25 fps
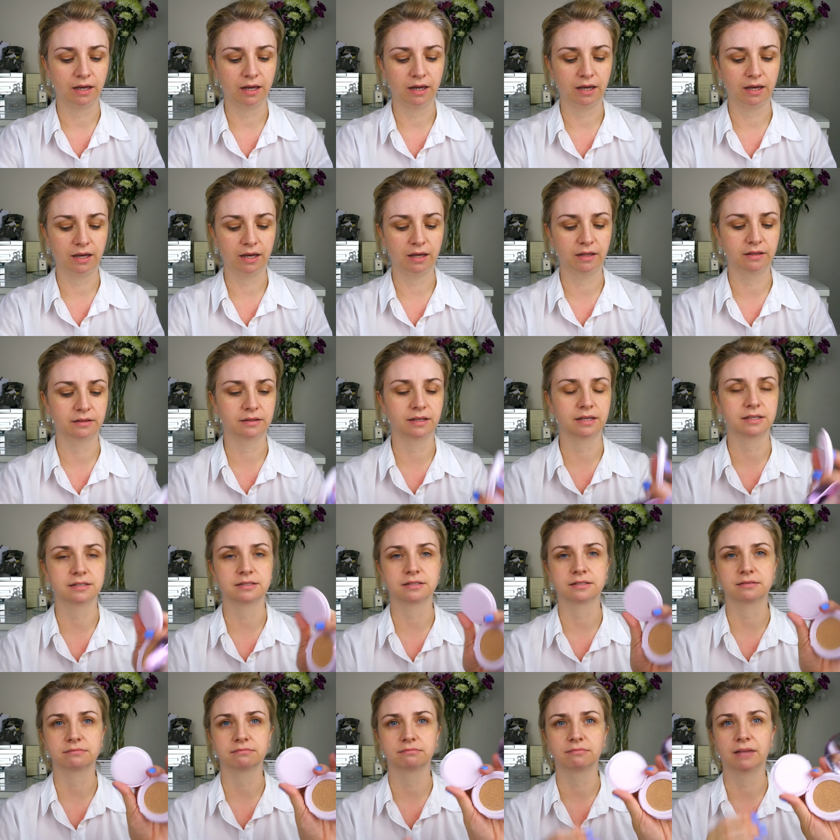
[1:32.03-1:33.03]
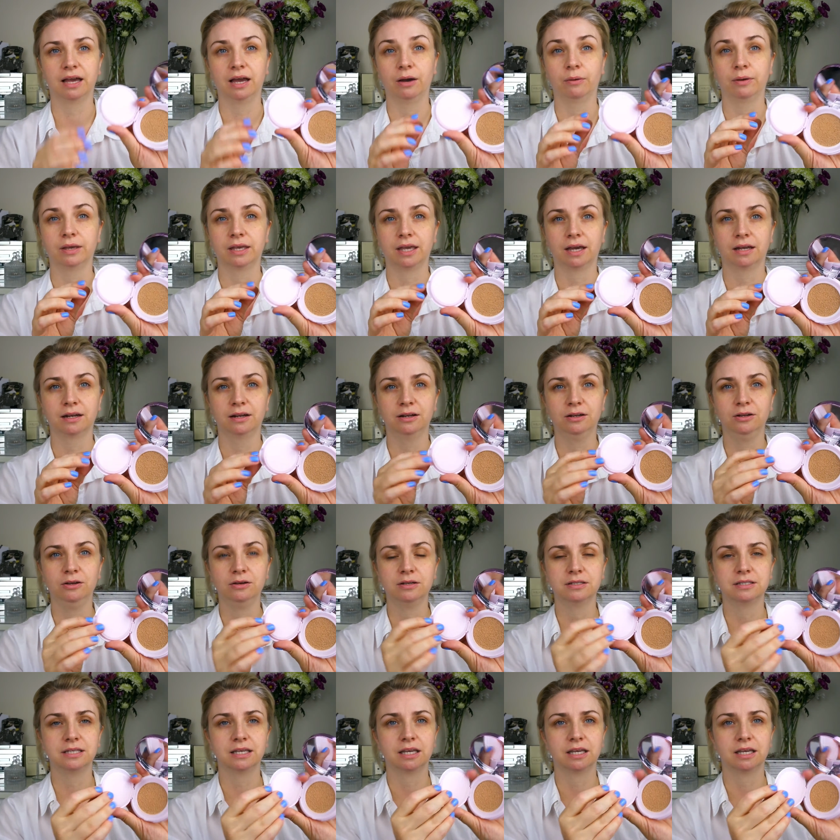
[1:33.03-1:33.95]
That's how it kind of looks.